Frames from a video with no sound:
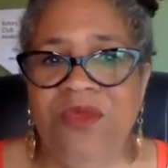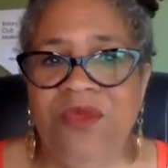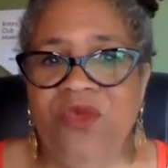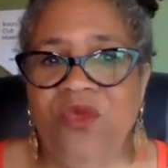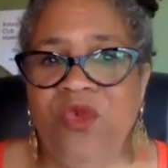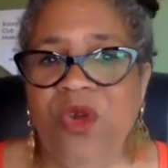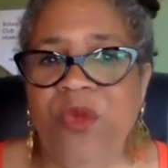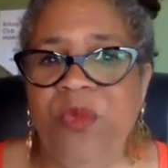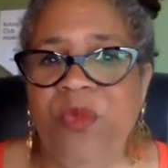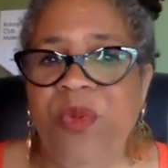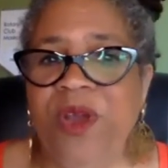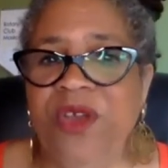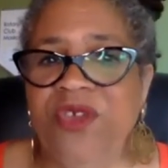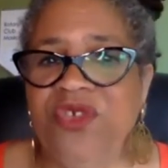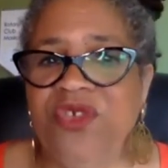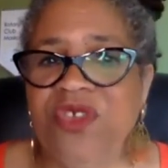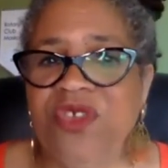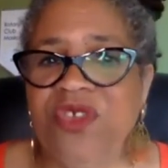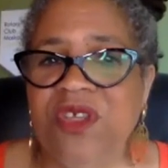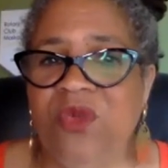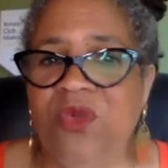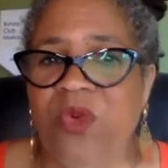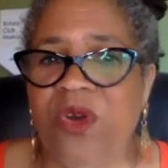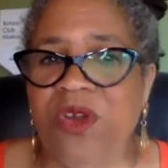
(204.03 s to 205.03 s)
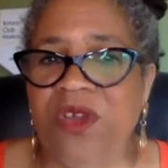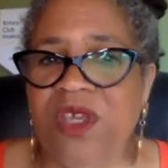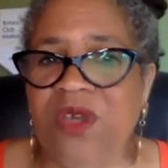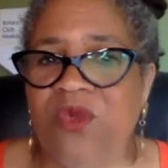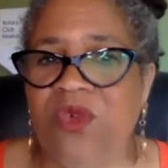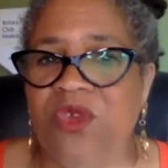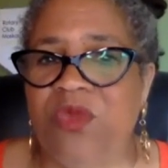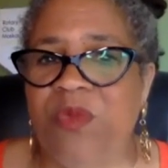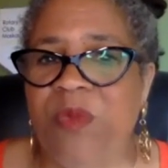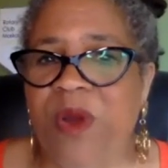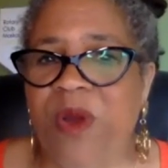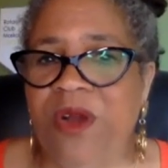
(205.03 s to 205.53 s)
We're presently working
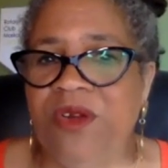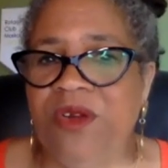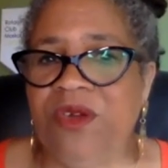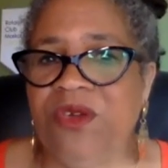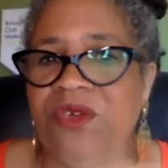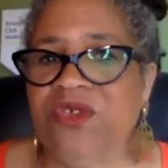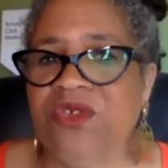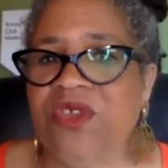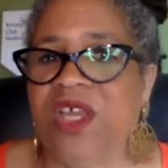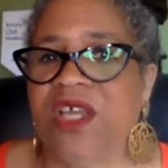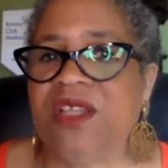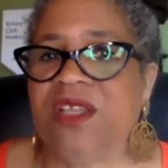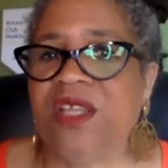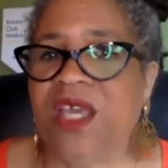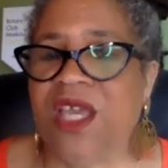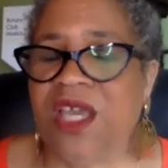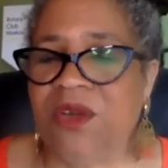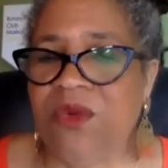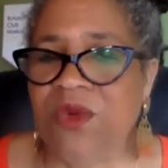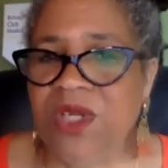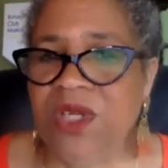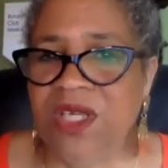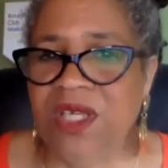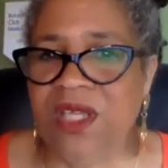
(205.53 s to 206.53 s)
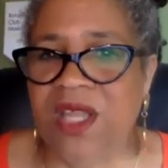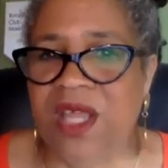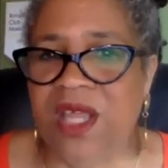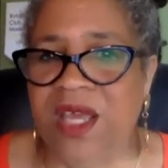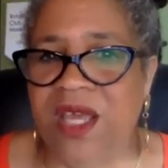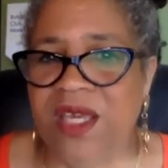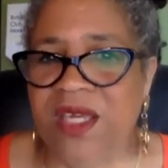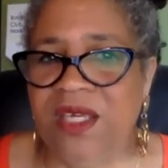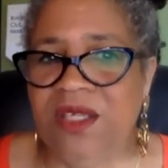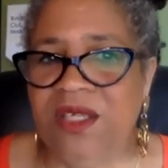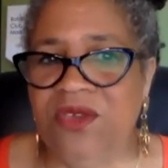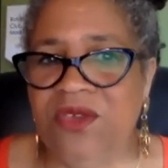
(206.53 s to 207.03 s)
with partners like the Equity
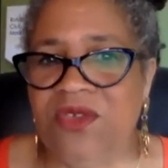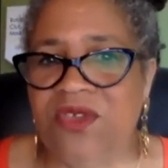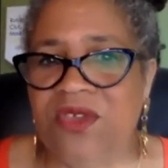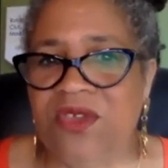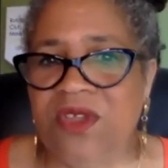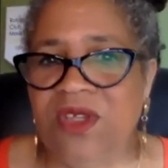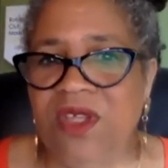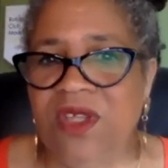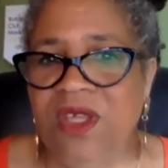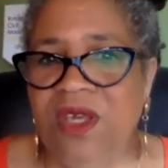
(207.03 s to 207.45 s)
Alliance,